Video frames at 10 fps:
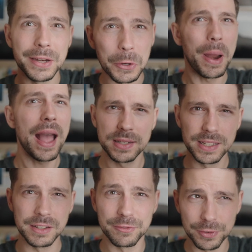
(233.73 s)

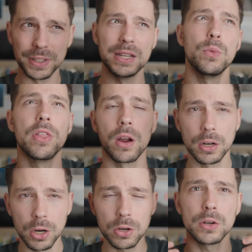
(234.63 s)
interacting fully with our
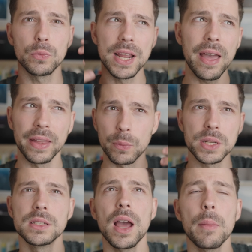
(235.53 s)
current reality. We
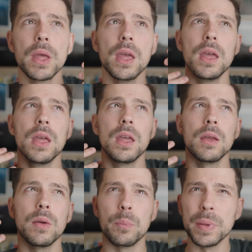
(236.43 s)
stop
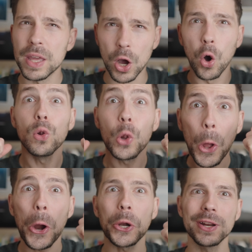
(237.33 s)
being
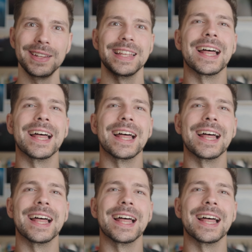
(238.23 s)
wholeheartedly